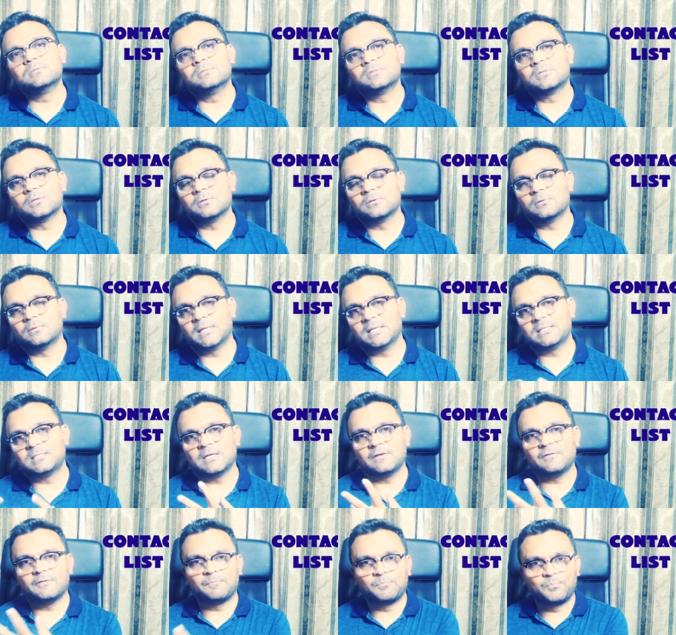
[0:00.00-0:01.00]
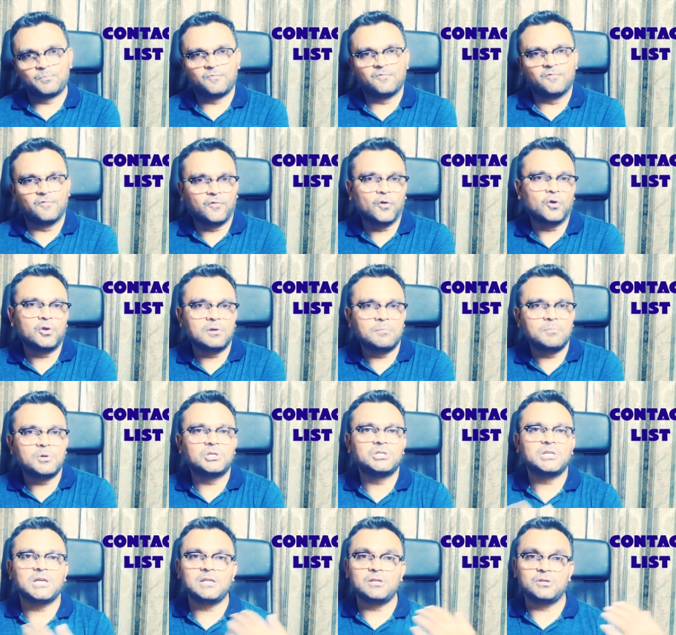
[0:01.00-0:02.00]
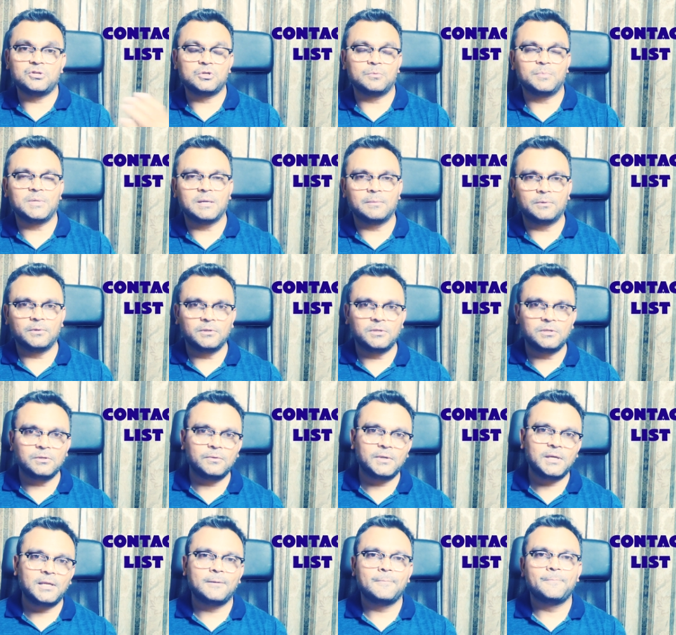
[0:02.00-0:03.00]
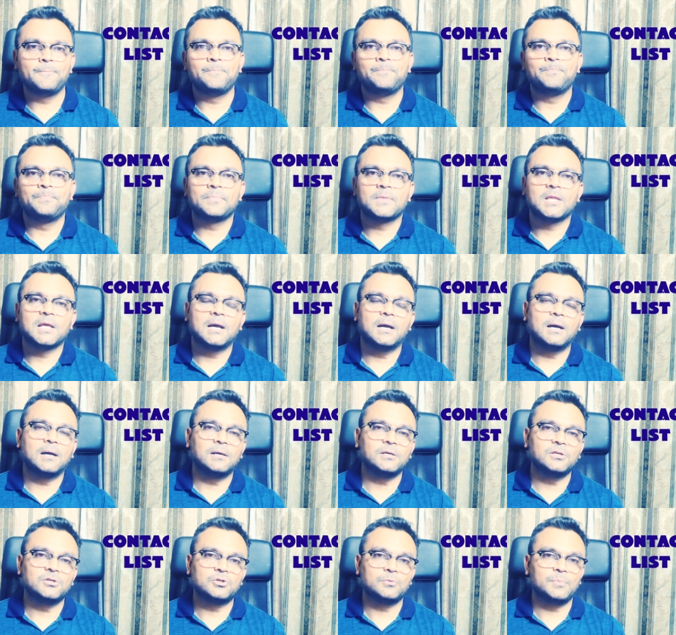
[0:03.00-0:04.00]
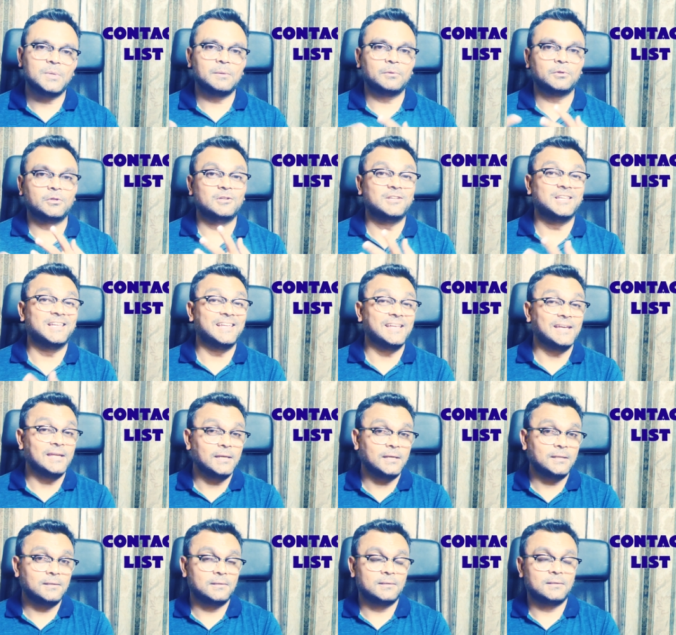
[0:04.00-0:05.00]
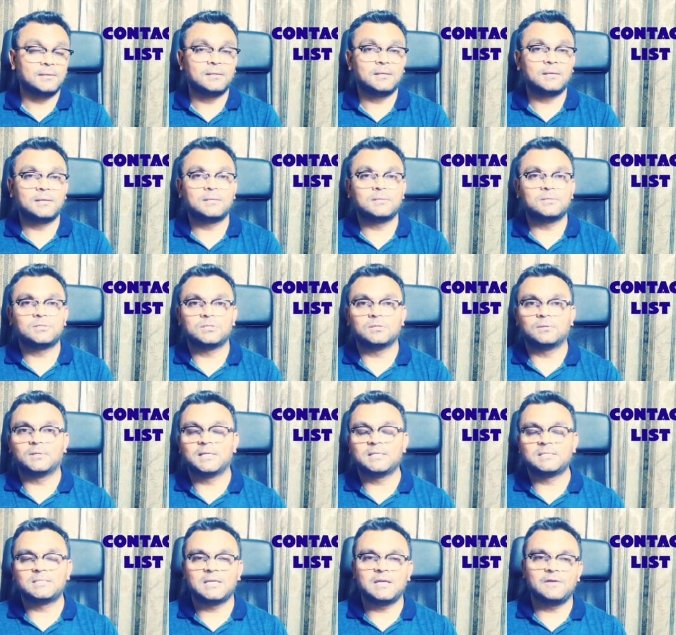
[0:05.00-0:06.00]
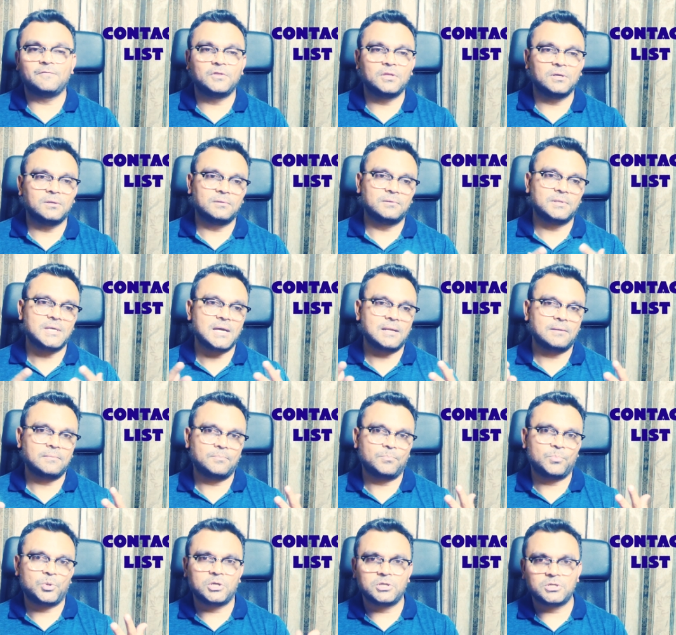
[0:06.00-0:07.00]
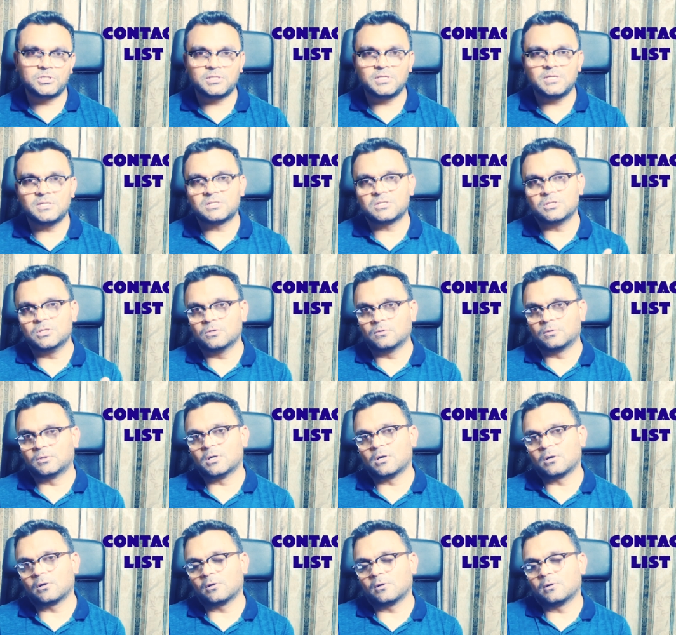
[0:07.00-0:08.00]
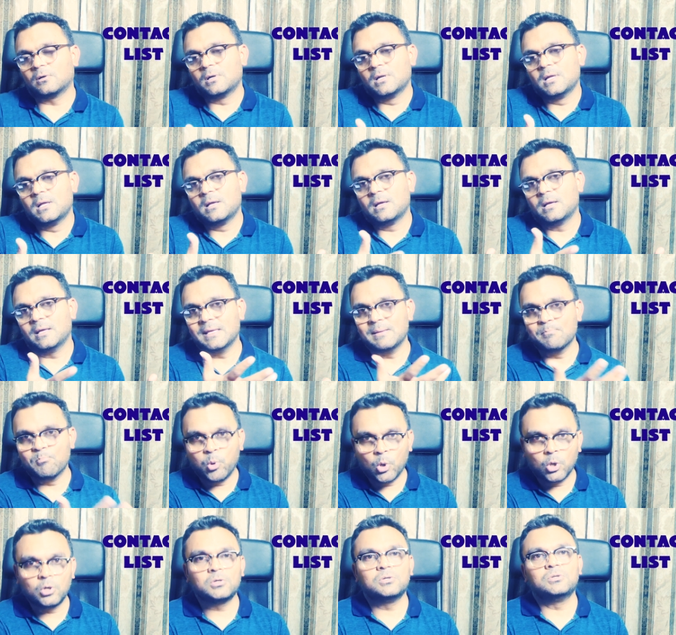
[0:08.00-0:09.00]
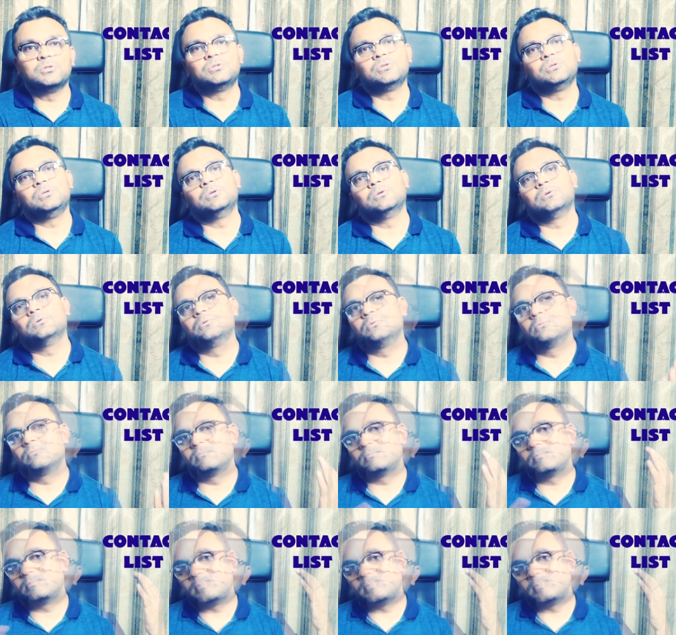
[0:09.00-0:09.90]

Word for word: So let's say the phone number change, you should be able to do it. Uh, you should be able to delete it. So let's say if the, that person is no longer important to you.